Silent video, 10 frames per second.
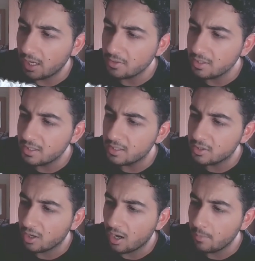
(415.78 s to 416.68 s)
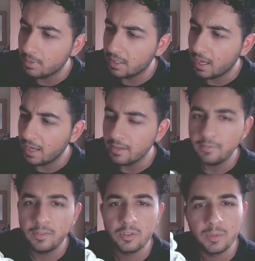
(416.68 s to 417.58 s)
the top kind of
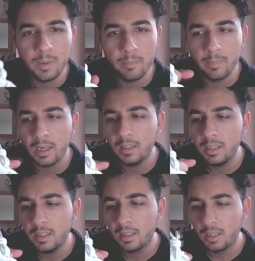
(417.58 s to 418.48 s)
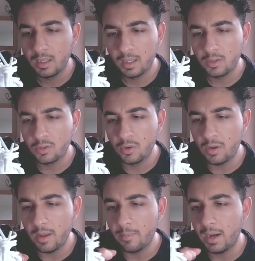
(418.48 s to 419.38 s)
feels a bit metally, so
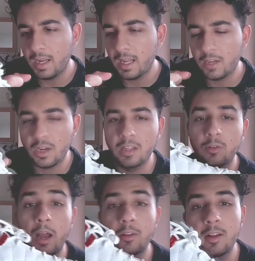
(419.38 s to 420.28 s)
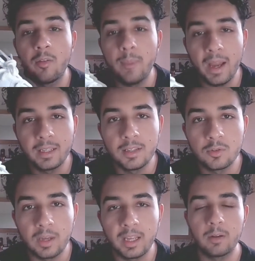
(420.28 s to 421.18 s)
it might actually, I don't have a magnet,
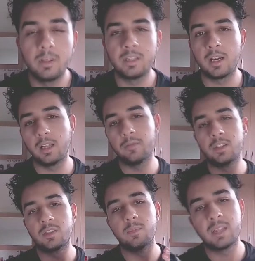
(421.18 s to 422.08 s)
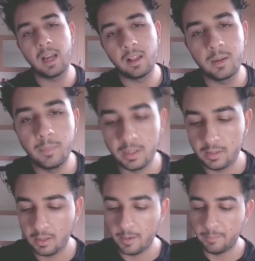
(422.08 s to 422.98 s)
so I can't really tell if metallic, but
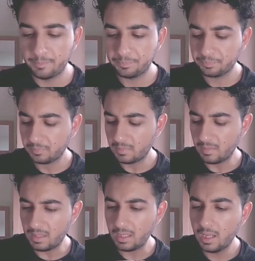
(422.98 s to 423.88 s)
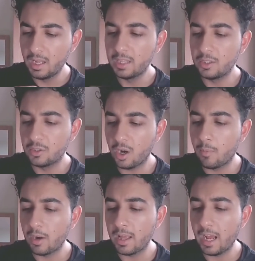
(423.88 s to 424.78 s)
the top
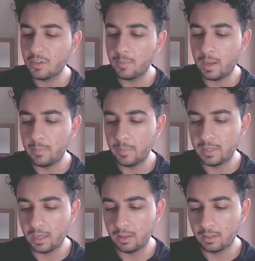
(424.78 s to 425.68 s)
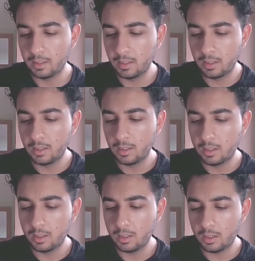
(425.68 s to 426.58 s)
part, it actually might be metallic.
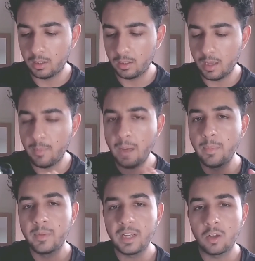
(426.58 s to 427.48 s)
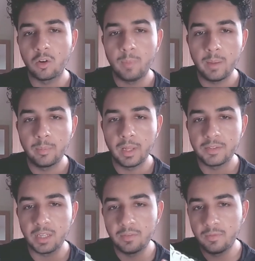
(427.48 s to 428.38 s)
It might be metallic or it might be
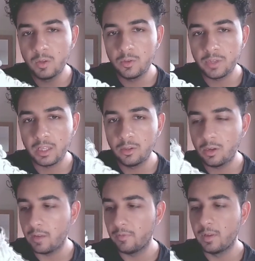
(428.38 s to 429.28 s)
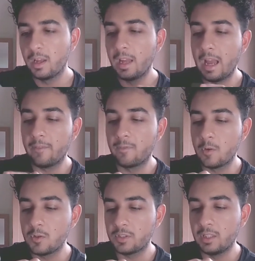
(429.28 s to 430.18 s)
plastic. If at
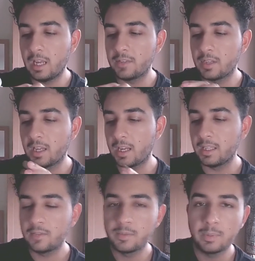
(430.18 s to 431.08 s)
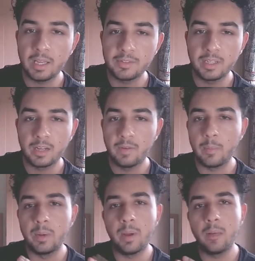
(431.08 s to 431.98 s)
first glance it kind of gives a plastic kind of
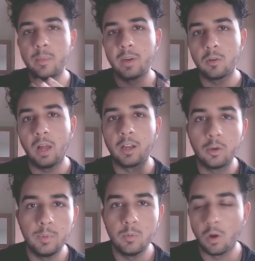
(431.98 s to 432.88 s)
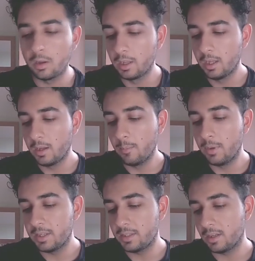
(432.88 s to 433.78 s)
vibe, but it might be metal. I could be wrong.
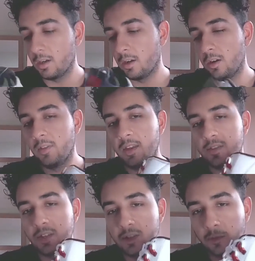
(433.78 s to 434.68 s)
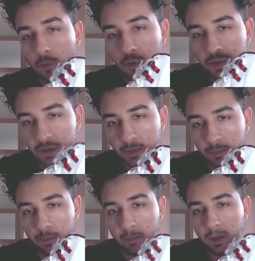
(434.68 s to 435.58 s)
But this is, of course,
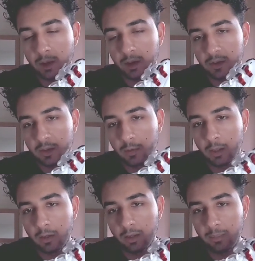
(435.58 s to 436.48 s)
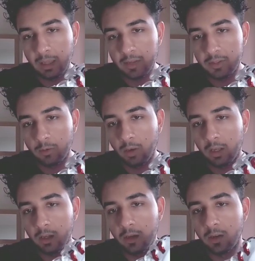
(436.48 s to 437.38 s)
this is clearly plastic right
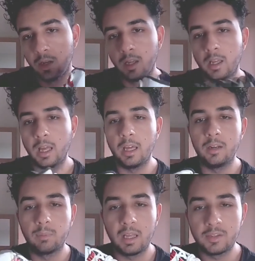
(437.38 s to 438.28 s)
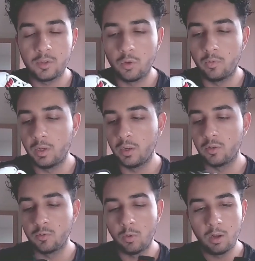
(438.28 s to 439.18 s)
here, and plastic over here
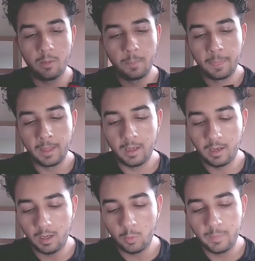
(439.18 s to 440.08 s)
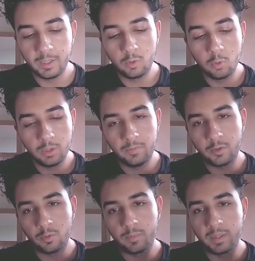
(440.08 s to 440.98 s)
as well. Would have been cool if
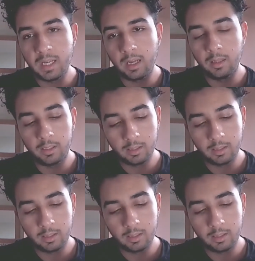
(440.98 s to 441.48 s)
this was metallic.